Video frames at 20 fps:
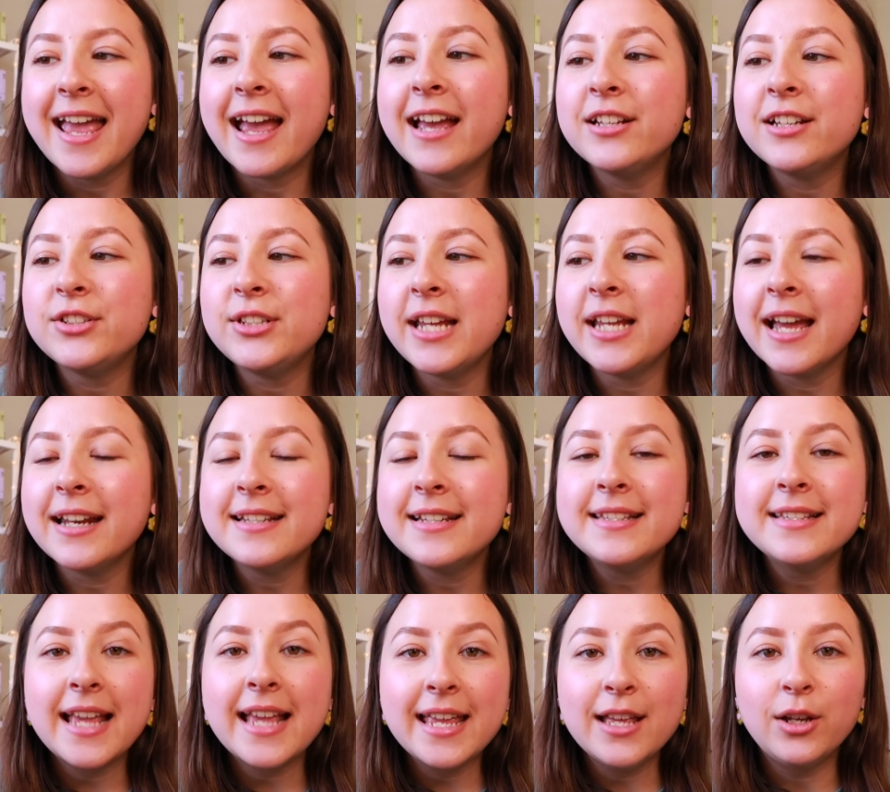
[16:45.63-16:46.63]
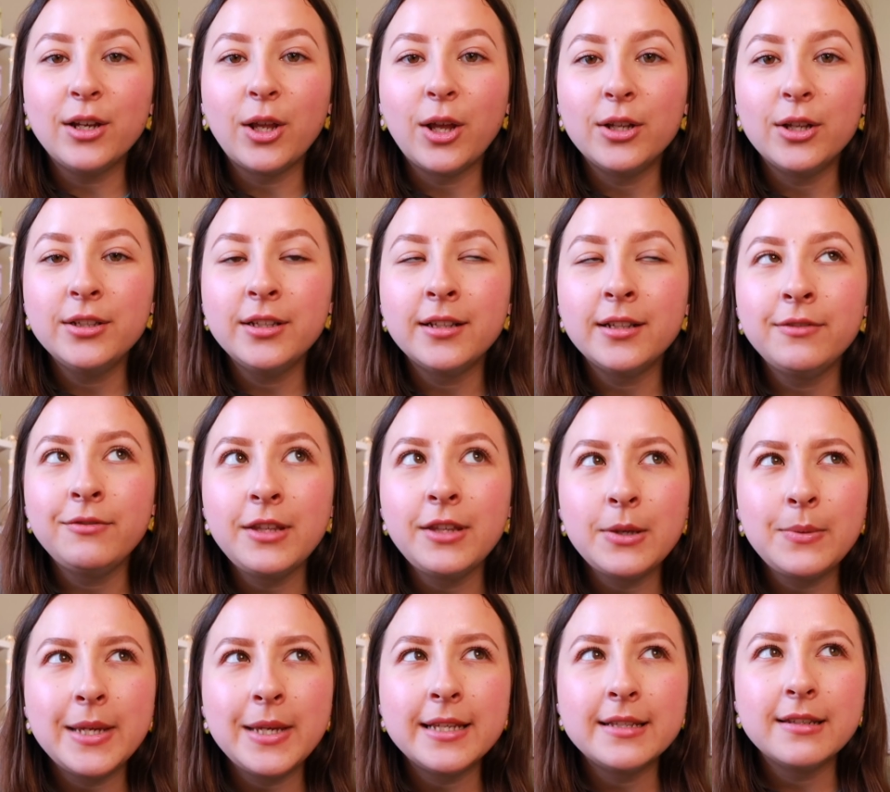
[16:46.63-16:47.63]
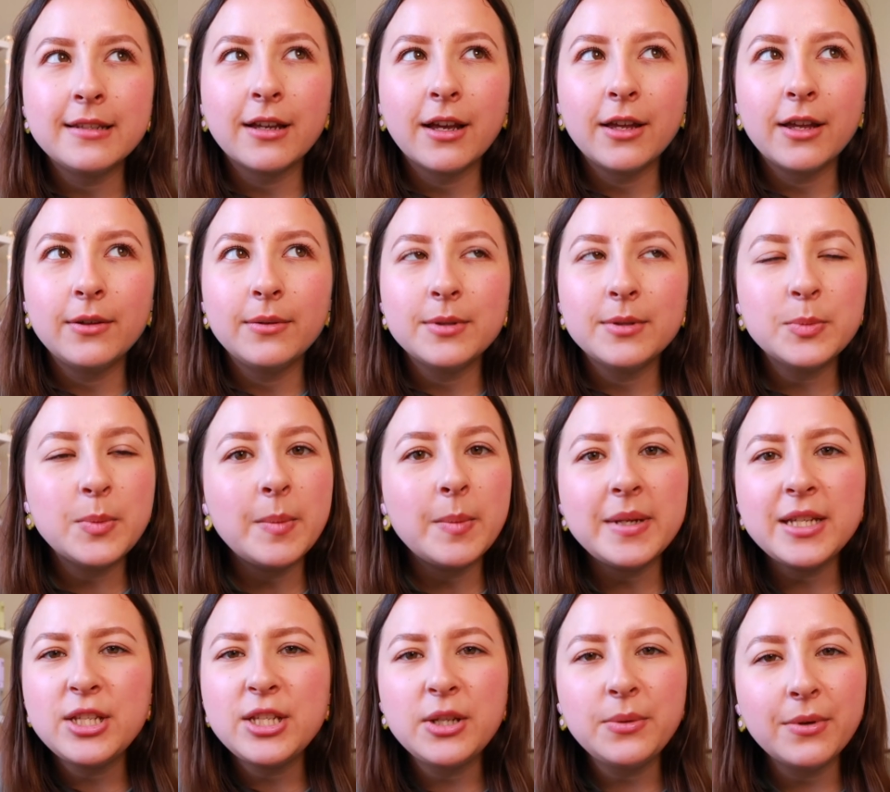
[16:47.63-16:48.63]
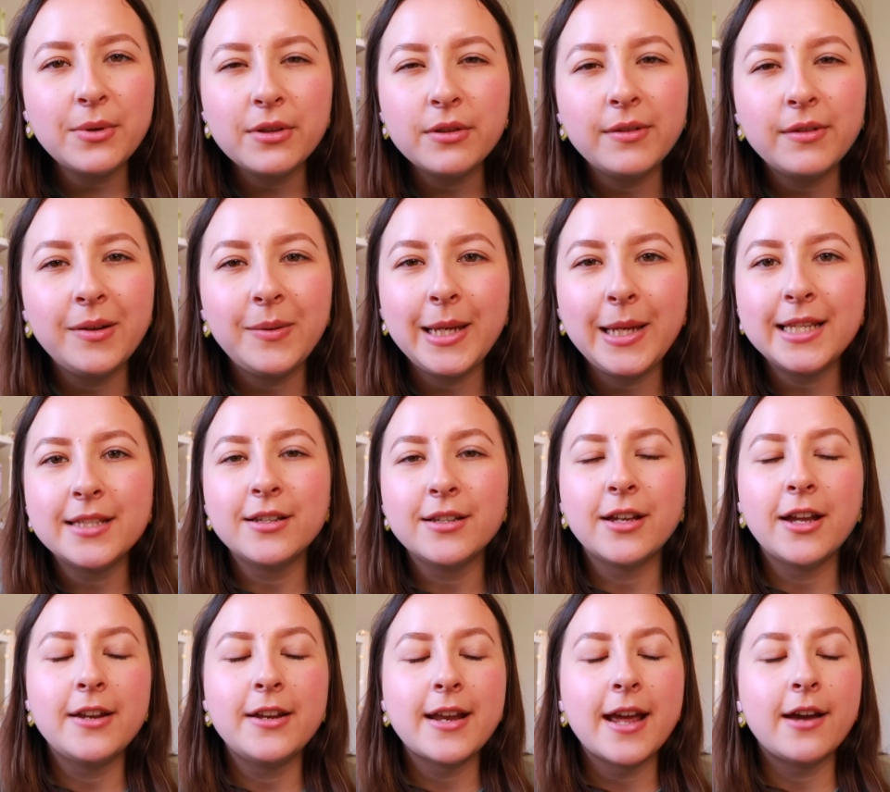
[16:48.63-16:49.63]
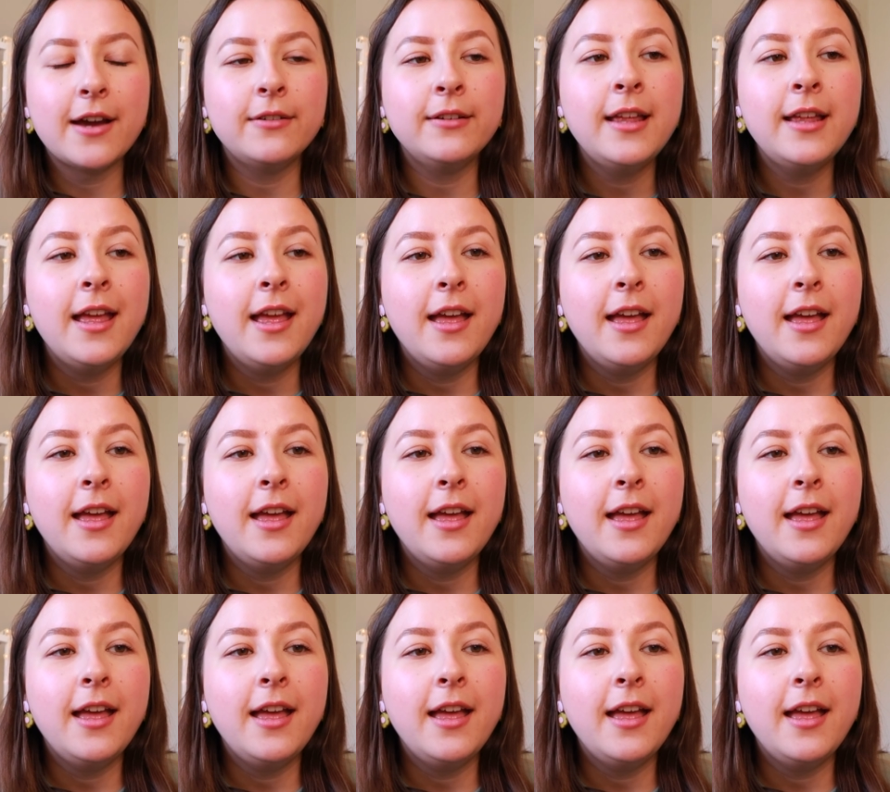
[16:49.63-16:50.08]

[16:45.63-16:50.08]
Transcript: and she had a sale on a few weeks ago, it was probably 2 or 3 weeks ago now,